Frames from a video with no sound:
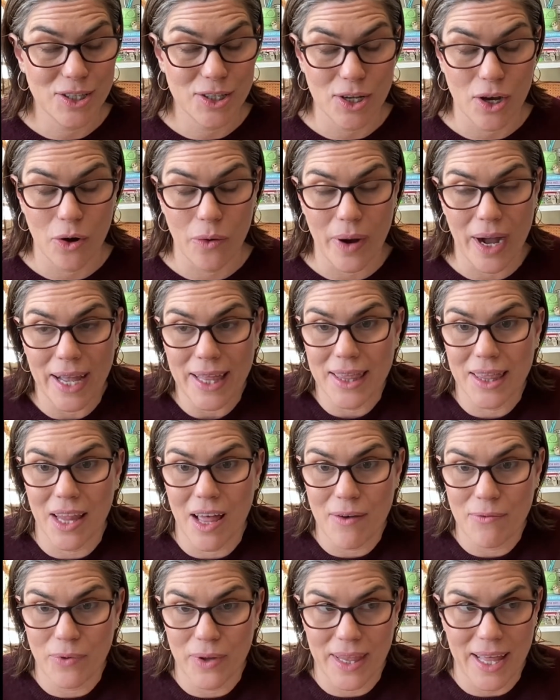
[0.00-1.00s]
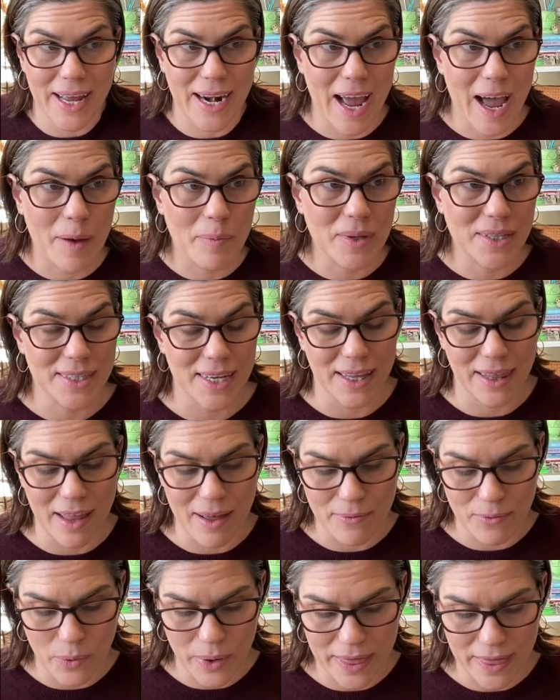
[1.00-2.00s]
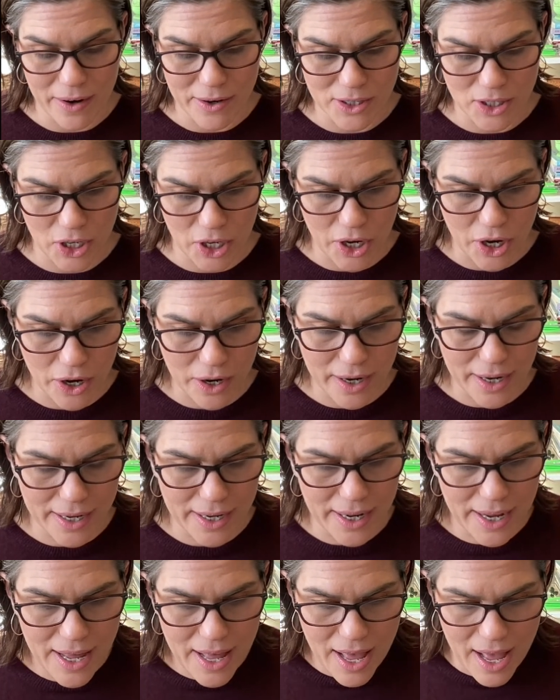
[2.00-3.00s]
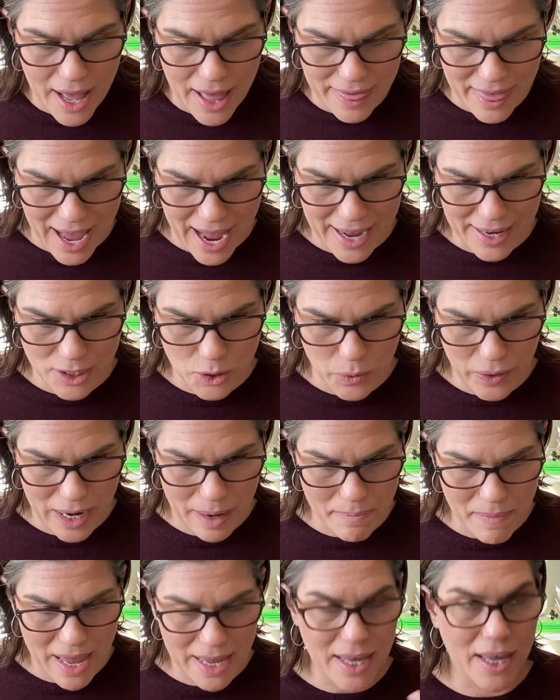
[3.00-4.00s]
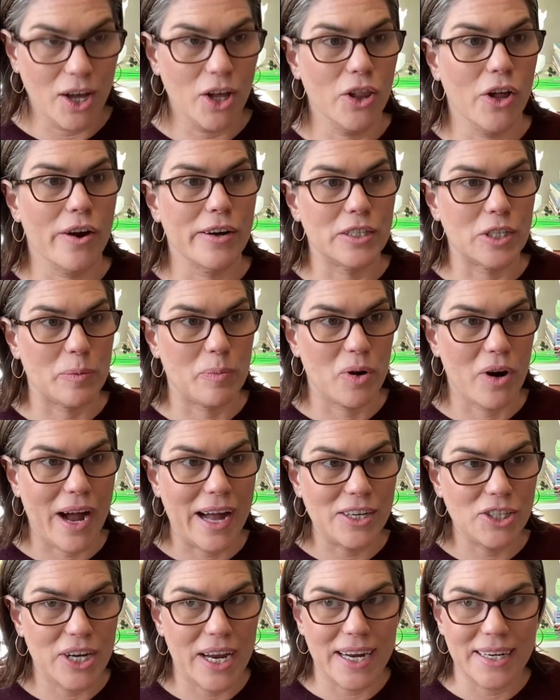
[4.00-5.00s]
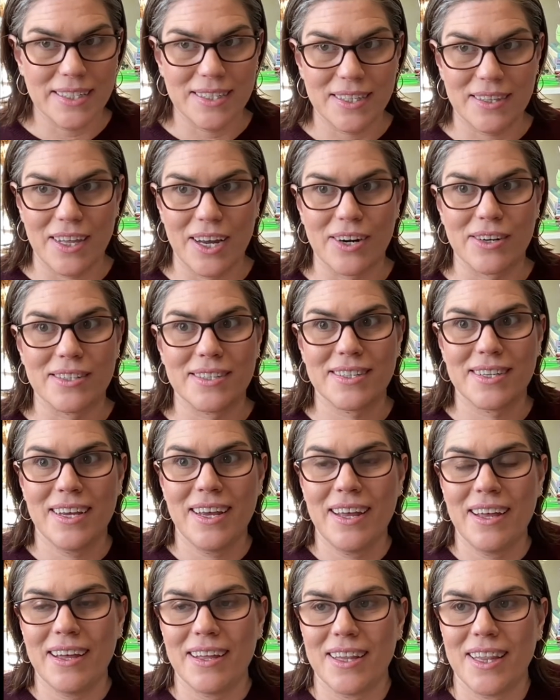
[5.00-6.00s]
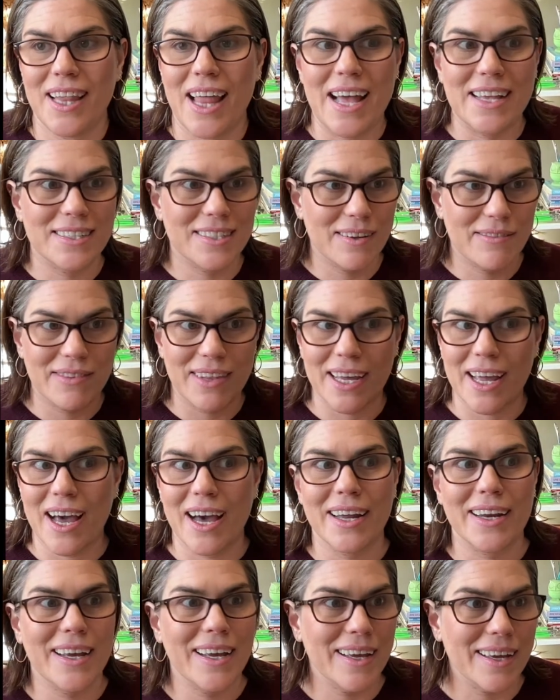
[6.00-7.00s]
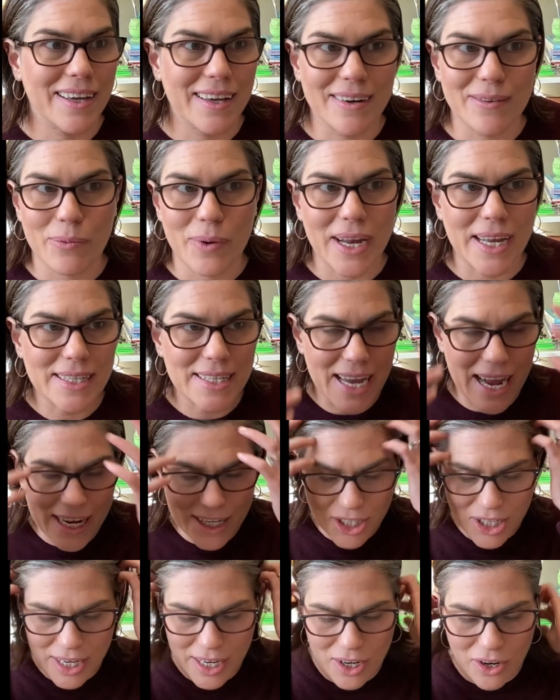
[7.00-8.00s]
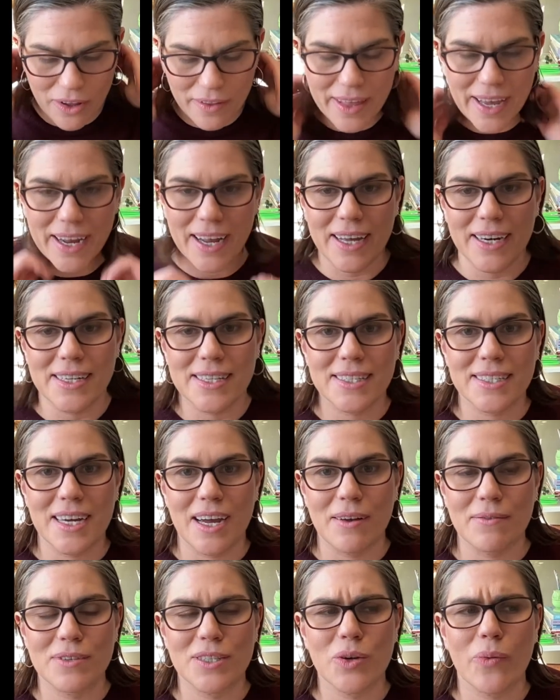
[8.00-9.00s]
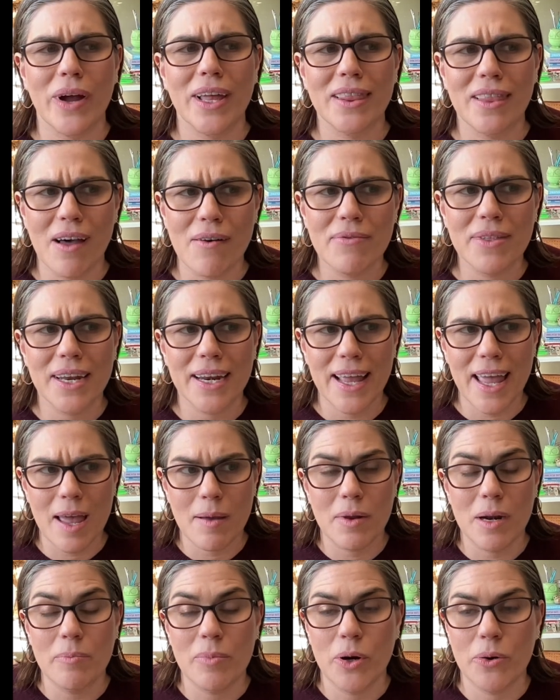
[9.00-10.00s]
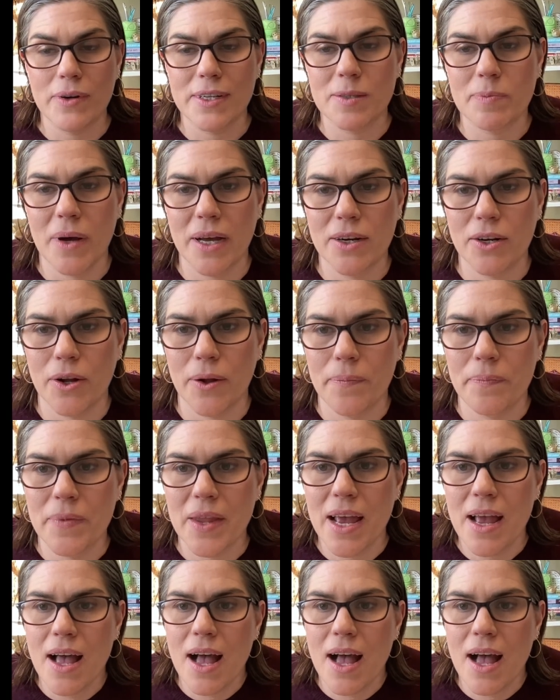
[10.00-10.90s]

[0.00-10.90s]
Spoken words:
So I love when that happens. I love when there's a yarn that when I'm making a larger project, there's less of the cutting and reattaching and all that kind of stuff. So I love that it came in a bonus bundle.